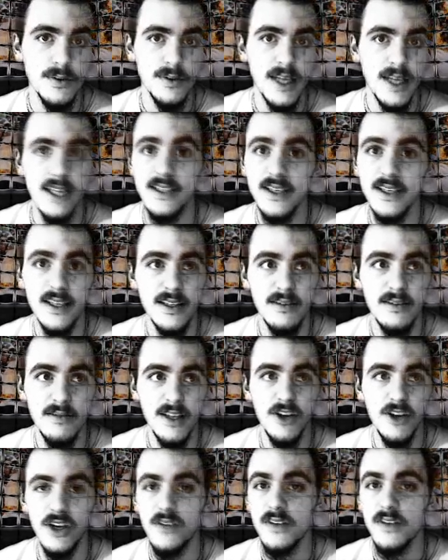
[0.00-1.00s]
That's it.
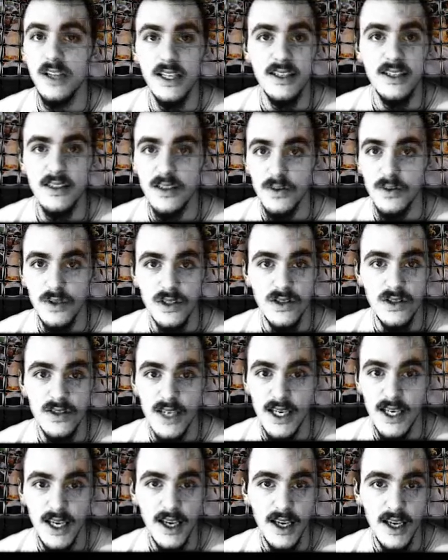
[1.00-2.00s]
They don't even listen to what you
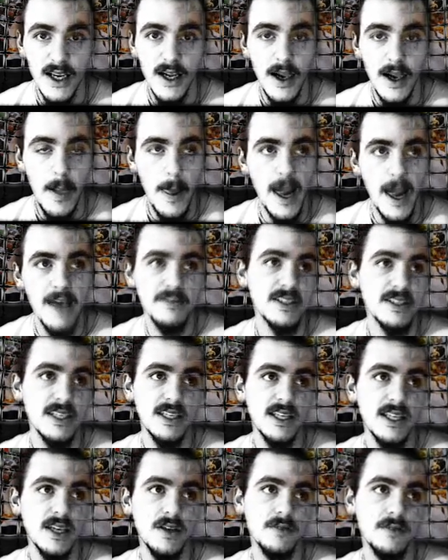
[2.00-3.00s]
say. I've
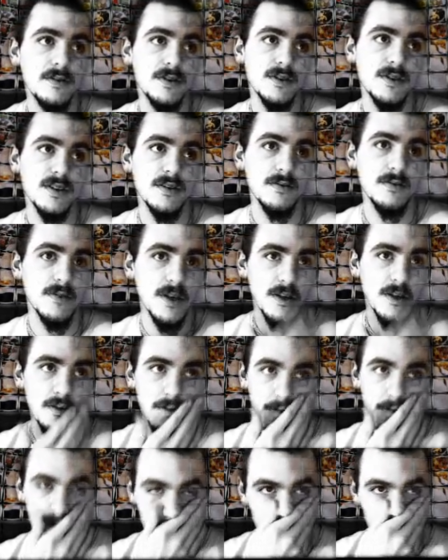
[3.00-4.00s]
seen the interviews
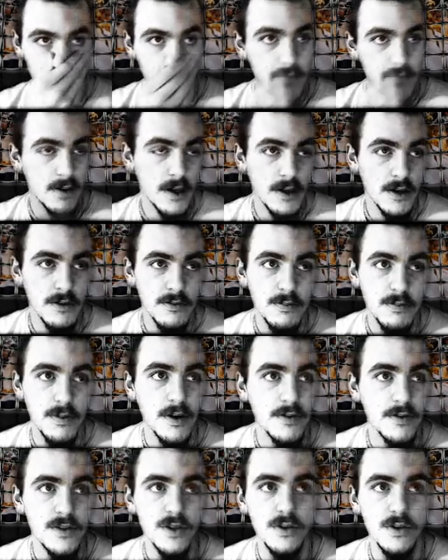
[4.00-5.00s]

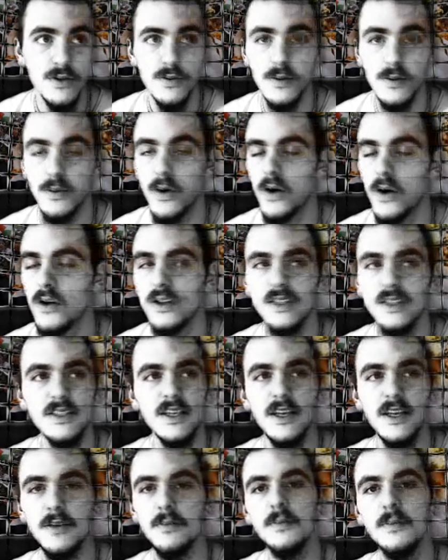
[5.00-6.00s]
of Jewish people all the
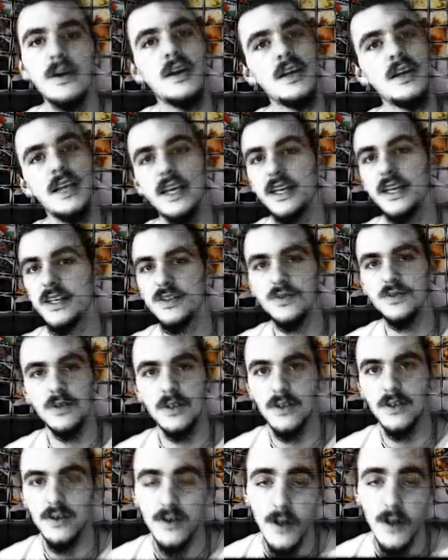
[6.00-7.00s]
time in
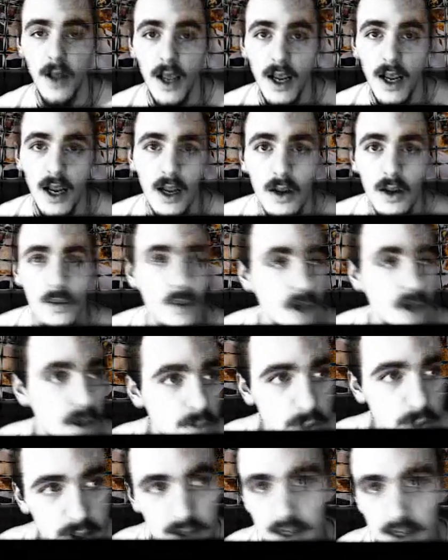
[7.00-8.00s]
Israel
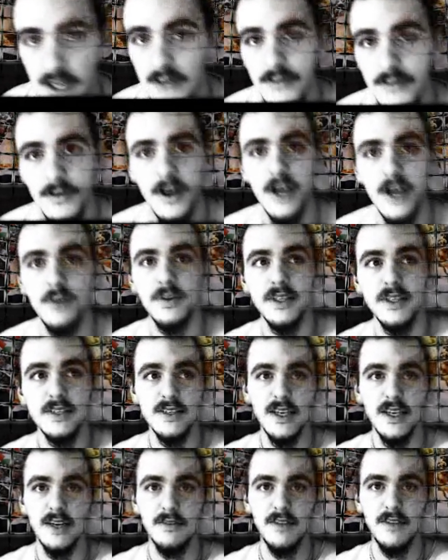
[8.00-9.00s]
when they're confronted with this
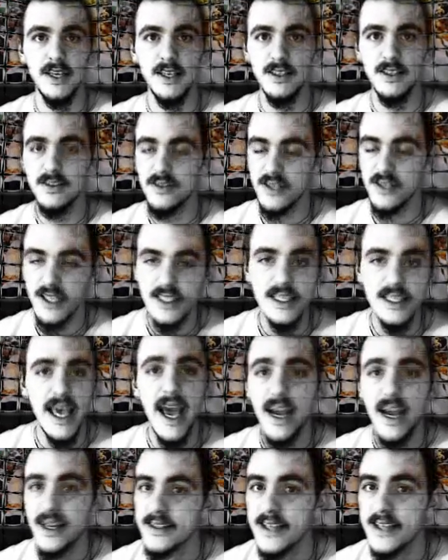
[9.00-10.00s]
kind of thing. There's
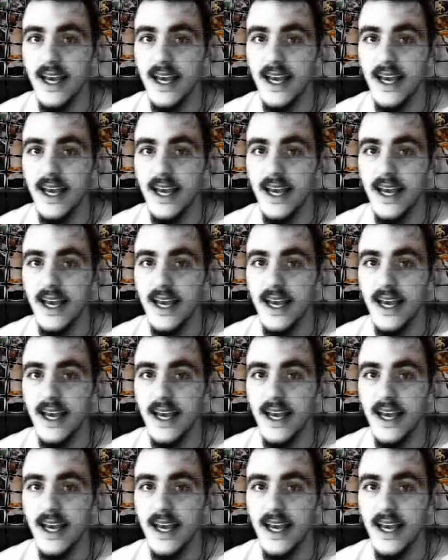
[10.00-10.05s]
attack.